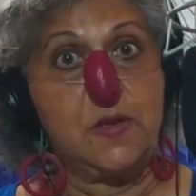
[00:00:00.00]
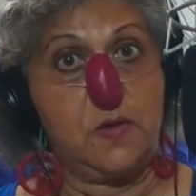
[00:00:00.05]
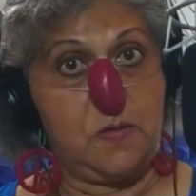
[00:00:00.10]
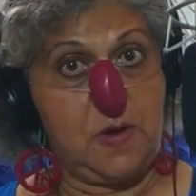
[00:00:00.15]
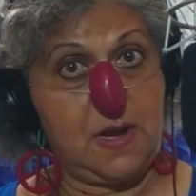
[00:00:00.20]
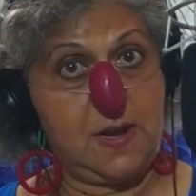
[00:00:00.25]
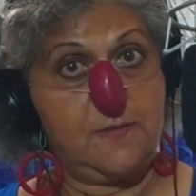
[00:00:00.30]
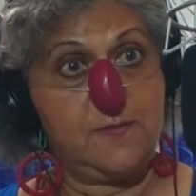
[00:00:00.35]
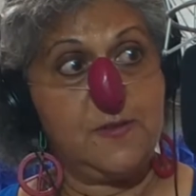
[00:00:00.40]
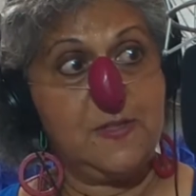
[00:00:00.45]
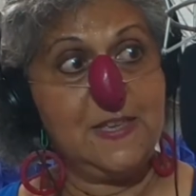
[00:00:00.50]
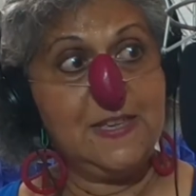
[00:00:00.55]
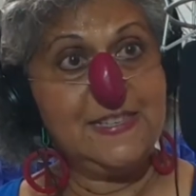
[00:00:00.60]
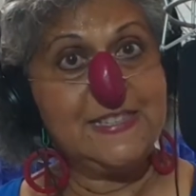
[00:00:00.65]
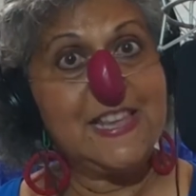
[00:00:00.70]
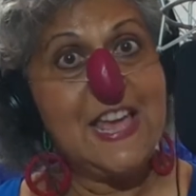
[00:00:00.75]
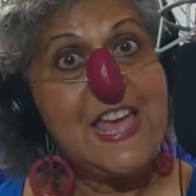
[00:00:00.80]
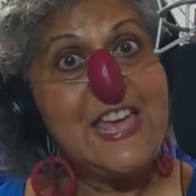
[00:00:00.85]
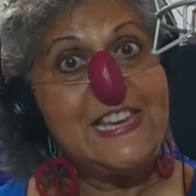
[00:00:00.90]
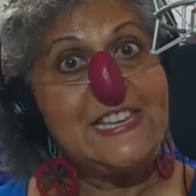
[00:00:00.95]
you ready for
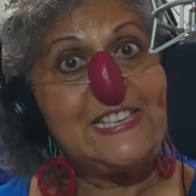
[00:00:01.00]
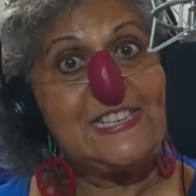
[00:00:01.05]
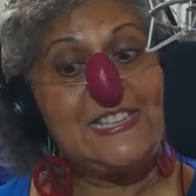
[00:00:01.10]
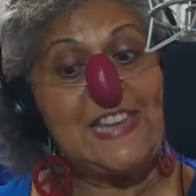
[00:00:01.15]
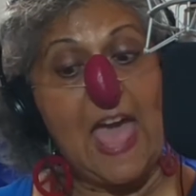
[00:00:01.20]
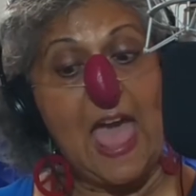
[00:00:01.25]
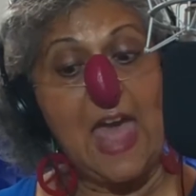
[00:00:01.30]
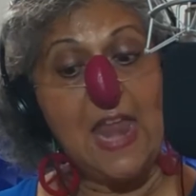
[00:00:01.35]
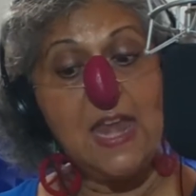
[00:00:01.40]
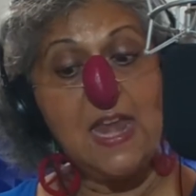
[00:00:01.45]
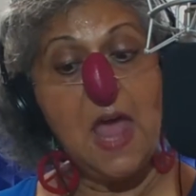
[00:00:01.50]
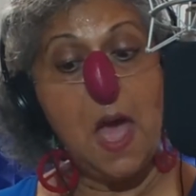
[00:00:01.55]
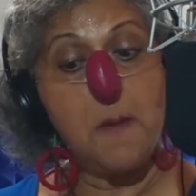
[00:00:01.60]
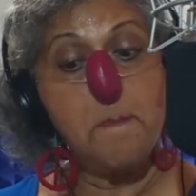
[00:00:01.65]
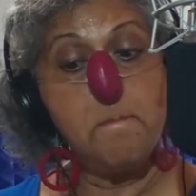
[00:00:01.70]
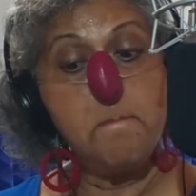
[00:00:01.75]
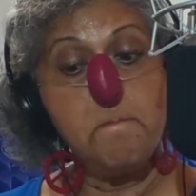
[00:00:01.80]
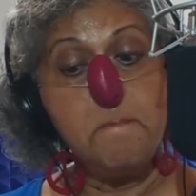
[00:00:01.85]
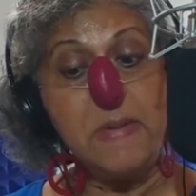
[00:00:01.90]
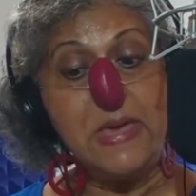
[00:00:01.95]
this?
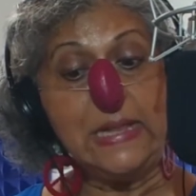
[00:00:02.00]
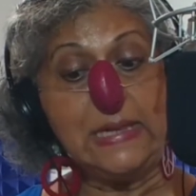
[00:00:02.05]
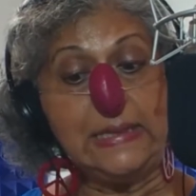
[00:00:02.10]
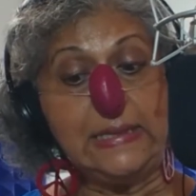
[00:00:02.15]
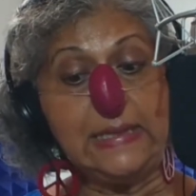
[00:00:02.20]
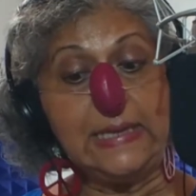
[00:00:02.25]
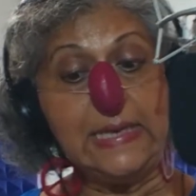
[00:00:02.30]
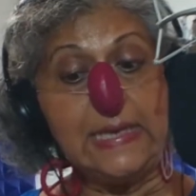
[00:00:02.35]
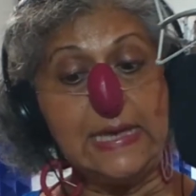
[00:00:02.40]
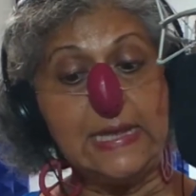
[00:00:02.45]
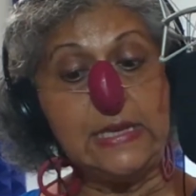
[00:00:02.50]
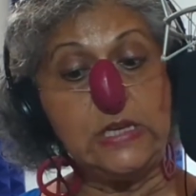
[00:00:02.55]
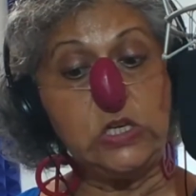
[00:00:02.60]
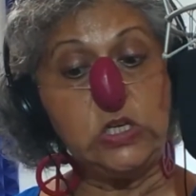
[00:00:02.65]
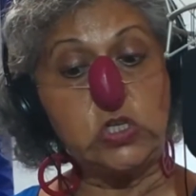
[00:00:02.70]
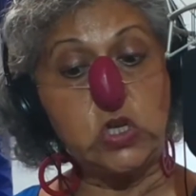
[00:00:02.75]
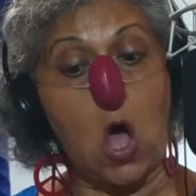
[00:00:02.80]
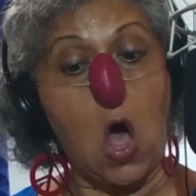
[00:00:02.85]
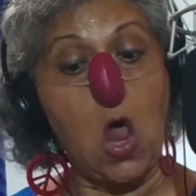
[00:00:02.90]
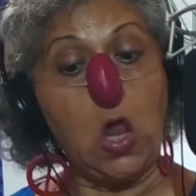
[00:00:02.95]
$10
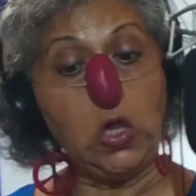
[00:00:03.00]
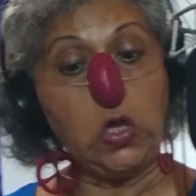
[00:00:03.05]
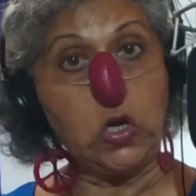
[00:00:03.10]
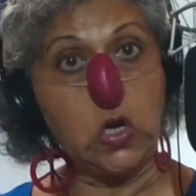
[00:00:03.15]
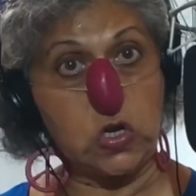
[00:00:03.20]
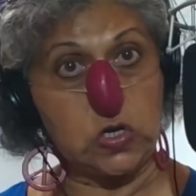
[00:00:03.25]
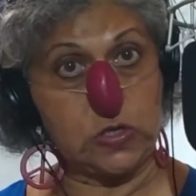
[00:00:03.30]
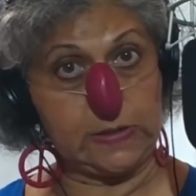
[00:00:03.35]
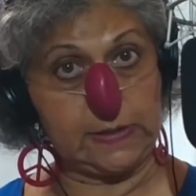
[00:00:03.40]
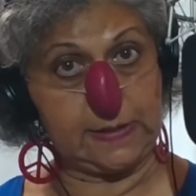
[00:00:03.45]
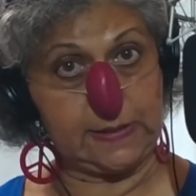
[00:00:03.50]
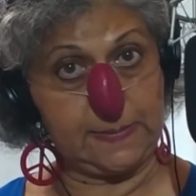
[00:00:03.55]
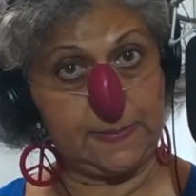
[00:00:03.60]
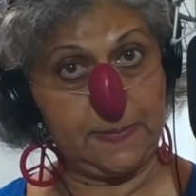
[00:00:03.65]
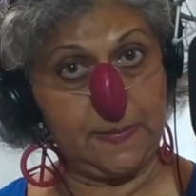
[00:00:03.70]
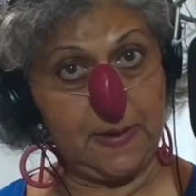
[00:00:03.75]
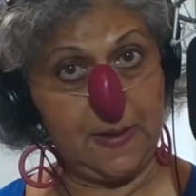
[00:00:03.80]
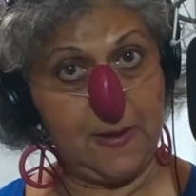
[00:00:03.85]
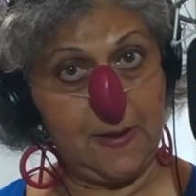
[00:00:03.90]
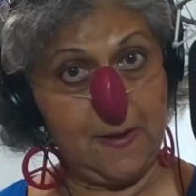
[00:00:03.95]
million
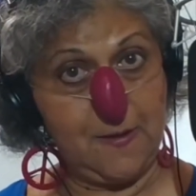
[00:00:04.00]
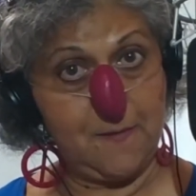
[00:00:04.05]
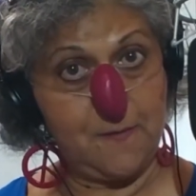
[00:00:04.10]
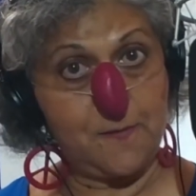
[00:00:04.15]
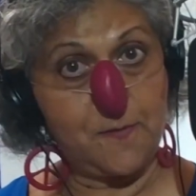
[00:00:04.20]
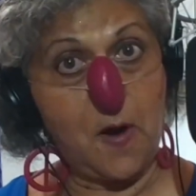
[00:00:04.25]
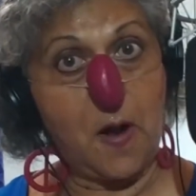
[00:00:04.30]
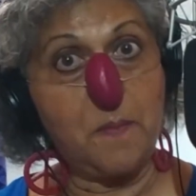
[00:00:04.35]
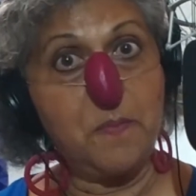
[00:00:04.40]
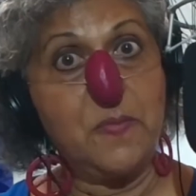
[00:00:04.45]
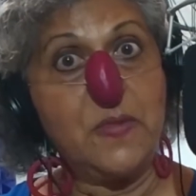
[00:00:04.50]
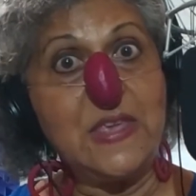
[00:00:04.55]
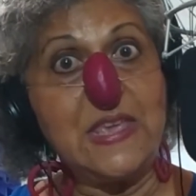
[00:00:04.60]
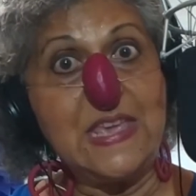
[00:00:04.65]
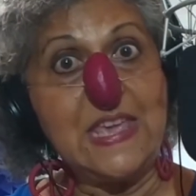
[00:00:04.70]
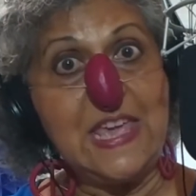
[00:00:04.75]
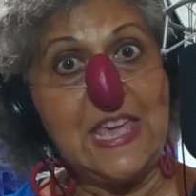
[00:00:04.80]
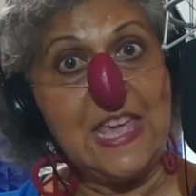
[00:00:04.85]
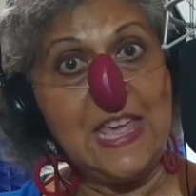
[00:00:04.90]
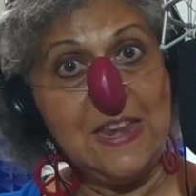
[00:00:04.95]
from
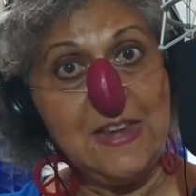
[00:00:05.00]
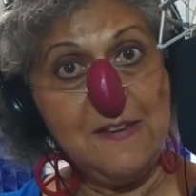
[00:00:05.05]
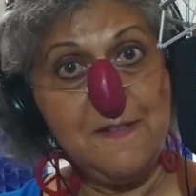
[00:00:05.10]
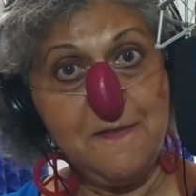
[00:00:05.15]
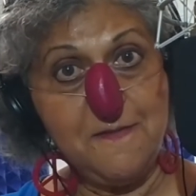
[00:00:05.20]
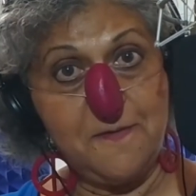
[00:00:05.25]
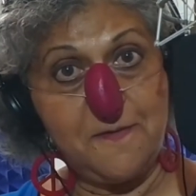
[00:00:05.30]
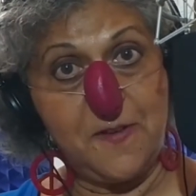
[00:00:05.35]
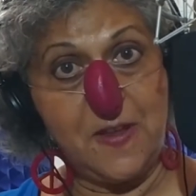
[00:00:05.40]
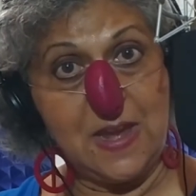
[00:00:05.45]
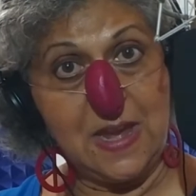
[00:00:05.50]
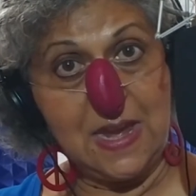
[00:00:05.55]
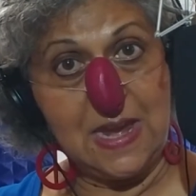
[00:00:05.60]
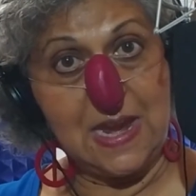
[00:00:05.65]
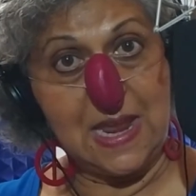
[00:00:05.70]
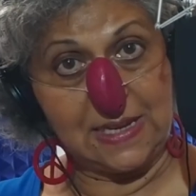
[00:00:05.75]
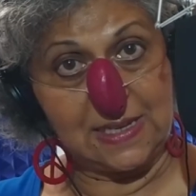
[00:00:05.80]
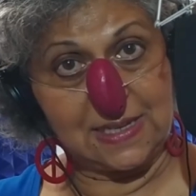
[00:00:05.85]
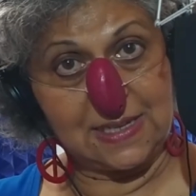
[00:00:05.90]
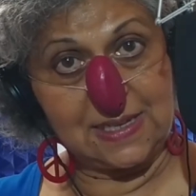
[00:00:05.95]
the
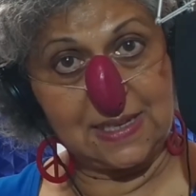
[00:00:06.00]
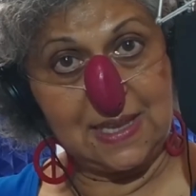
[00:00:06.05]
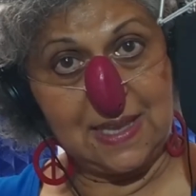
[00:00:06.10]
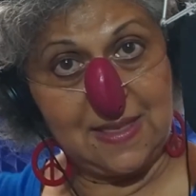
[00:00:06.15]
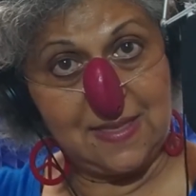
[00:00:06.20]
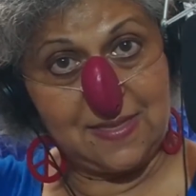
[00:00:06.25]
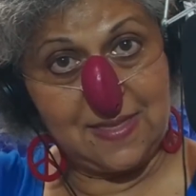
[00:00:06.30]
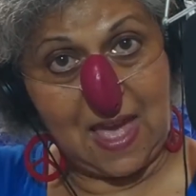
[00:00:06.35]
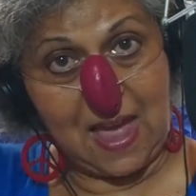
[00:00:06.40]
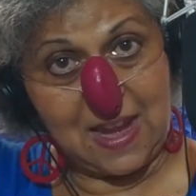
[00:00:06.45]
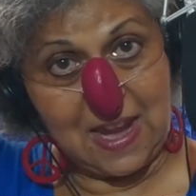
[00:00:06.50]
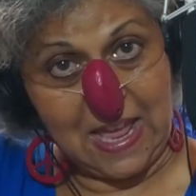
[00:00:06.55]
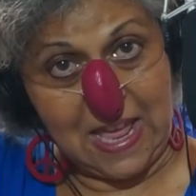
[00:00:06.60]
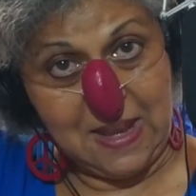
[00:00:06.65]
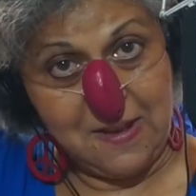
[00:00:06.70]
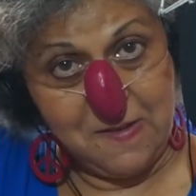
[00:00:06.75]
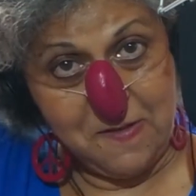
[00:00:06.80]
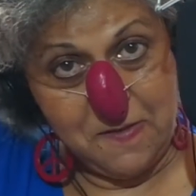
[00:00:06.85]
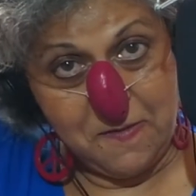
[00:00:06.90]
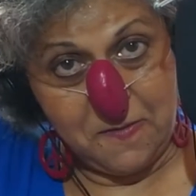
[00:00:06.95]
infinite, that
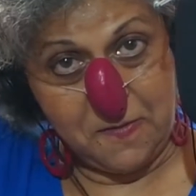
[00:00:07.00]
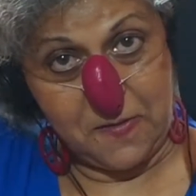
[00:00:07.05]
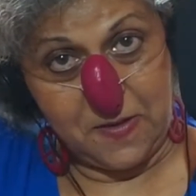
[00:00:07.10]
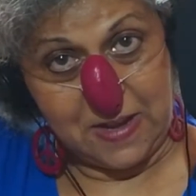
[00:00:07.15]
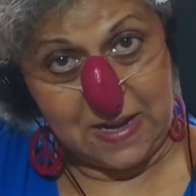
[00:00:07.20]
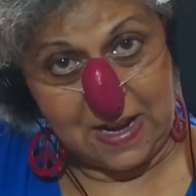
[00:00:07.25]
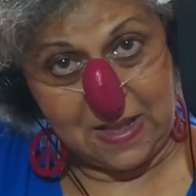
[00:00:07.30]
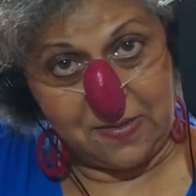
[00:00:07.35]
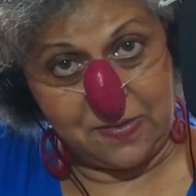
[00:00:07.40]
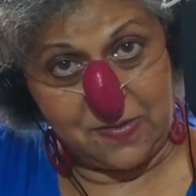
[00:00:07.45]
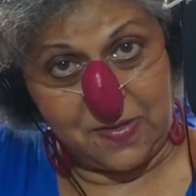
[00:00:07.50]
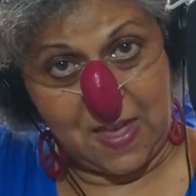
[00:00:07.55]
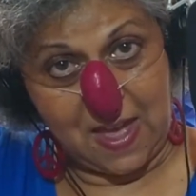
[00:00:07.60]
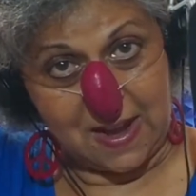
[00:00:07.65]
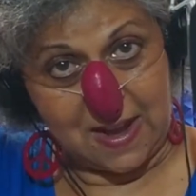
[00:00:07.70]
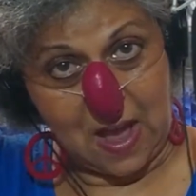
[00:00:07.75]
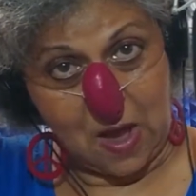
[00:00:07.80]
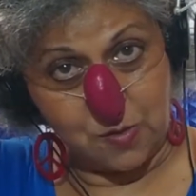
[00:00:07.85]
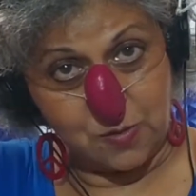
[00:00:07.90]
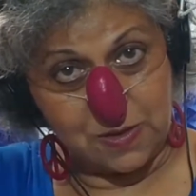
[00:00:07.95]
infinite
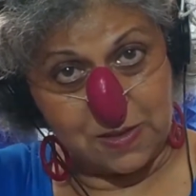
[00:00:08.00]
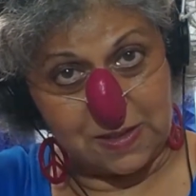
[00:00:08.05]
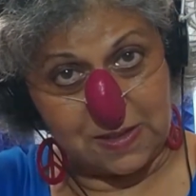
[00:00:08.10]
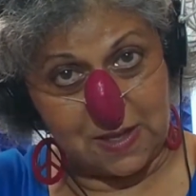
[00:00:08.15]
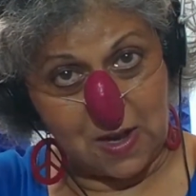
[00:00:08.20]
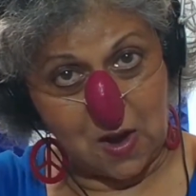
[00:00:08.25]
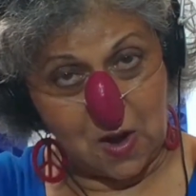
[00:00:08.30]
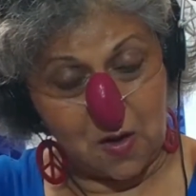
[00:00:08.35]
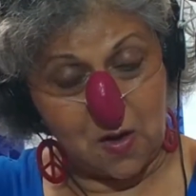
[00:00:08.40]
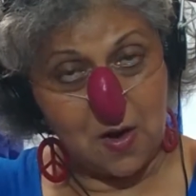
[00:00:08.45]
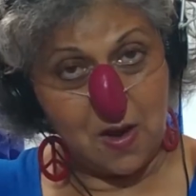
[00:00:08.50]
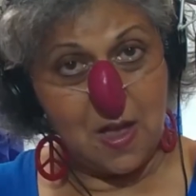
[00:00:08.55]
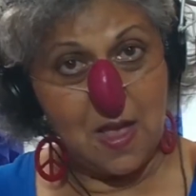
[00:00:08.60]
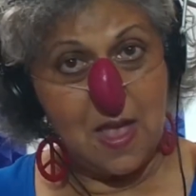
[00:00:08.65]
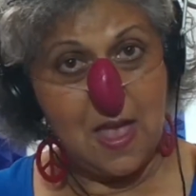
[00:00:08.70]
that out's there,